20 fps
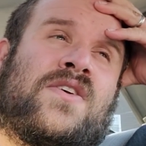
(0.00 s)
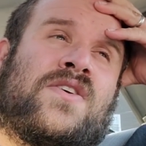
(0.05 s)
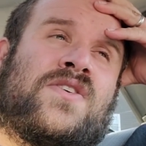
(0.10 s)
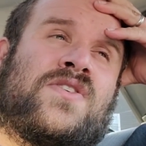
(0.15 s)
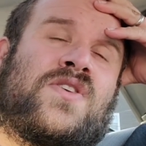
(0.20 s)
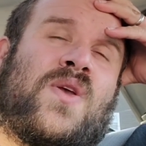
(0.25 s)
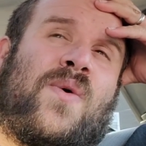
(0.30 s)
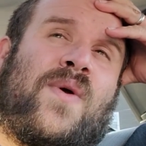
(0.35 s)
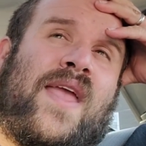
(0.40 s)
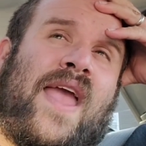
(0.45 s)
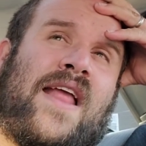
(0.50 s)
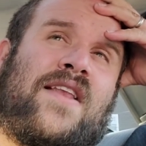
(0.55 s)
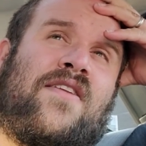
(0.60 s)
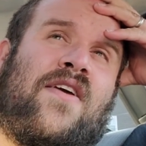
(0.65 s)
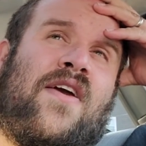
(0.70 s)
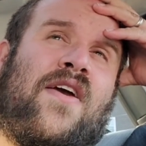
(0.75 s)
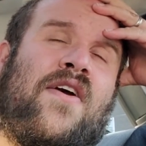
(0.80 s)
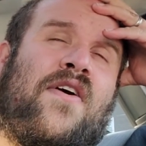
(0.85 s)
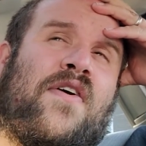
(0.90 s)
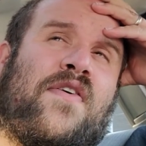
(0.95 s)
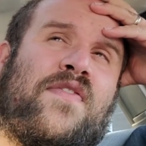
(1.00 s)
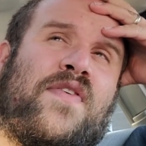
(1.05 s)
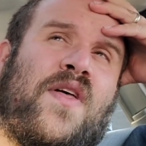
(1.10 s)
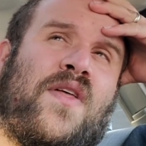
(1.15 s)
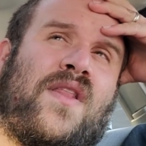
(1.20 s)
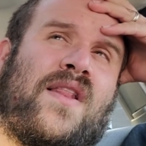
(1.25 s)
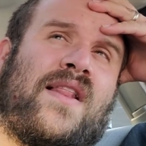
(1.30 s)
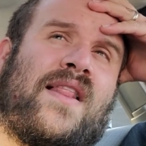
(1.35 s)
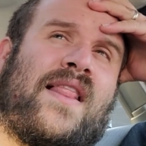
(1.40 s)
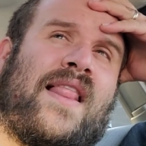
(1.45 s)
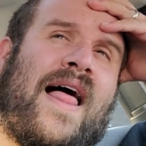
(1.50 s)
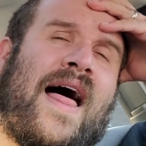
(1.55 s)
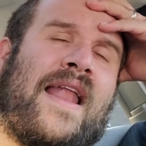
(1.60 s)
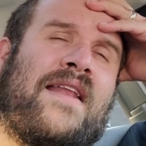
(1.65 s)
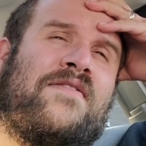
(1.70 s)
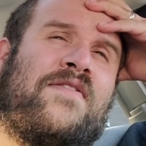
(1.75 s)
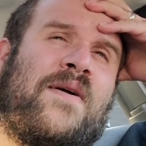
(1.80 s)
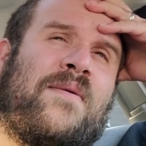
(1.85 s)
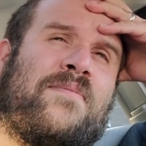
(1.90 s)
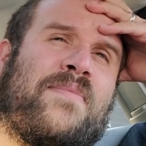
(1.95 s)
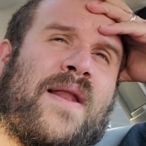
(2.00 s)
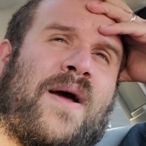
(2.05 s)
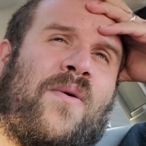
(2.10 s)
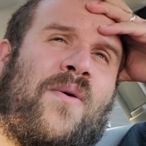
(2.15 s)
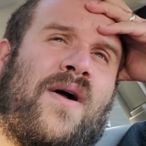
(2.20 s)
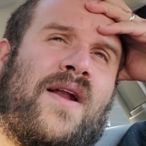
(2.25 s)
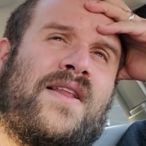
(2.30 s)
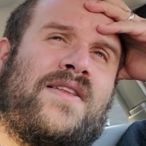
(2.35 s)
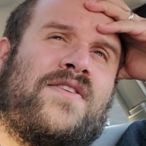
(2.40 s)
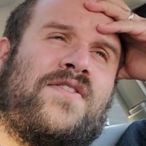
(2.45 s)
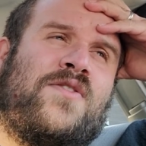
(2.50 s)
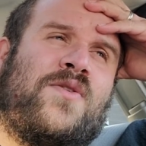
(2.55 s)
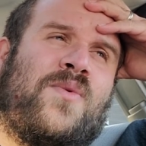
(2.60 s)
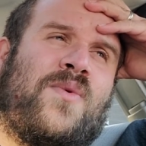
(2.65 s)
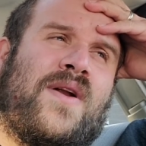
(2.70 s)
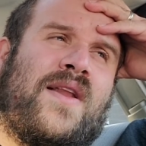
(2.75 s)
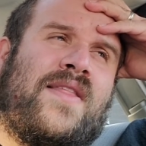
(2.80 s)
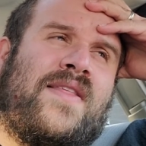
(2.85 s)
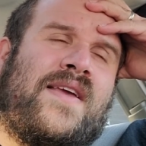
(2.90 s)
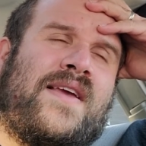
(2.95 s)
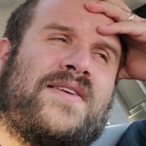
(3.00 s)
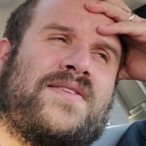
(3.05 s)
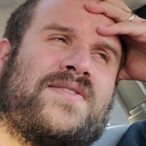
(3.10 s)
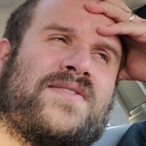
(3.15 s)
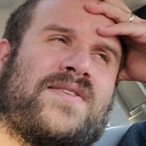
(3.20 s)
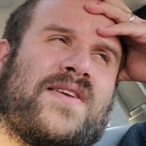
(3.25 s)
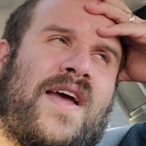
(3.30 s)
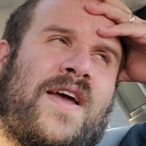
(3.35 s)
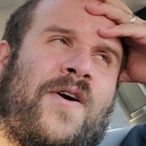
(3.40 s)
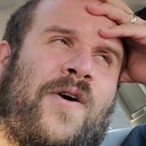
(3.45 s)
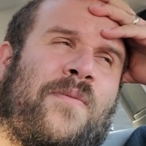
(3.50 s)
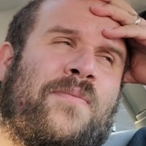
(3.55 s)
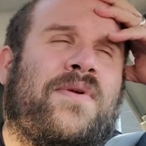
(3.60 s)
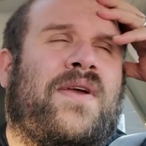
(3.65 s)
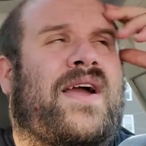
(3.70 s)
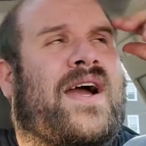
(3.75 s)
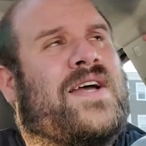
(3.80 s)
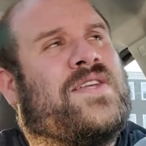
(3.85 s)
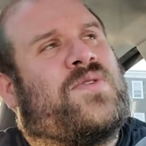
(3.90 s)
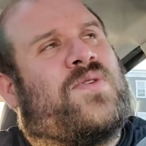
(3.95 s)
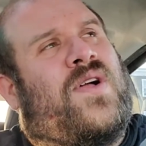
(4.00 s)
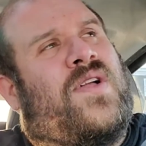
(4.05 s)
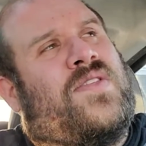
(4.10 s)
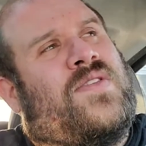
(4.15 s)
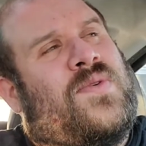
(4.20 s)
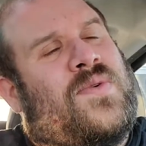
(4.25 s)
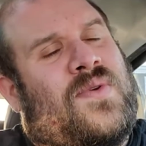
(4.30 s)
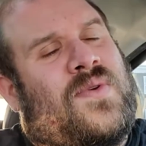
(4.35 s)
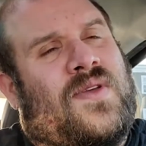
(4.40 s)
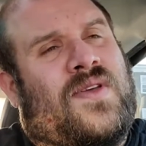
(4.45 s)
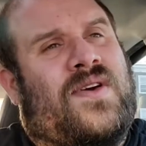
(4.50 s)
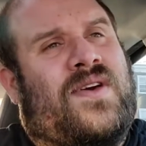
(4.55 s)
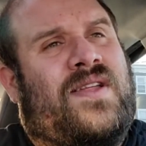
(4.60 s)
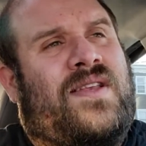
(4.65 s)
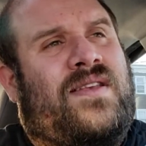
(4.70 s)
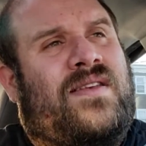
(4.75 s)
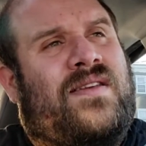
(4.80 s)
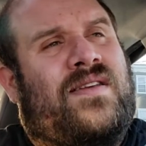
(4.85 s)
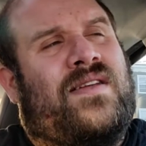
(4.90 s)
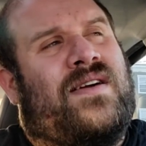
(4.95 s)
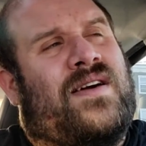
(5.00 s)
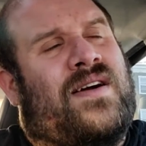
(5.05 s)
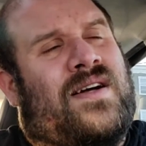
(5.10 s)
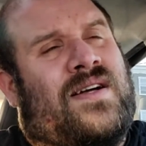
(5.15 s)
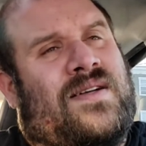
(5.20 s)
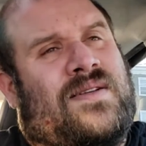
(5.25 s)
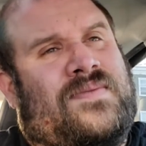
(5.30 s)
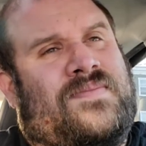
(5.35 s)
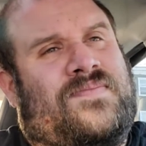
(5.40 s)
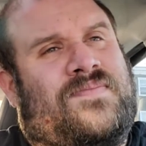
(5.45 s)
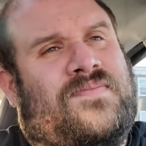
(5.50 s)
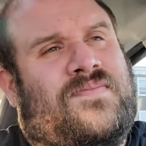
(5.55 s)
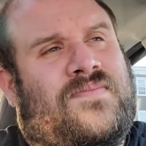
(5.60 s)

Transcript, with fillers: So again, feeling a little out of it, but I wanted to do one of these. I hope you guys are all doing good. Um,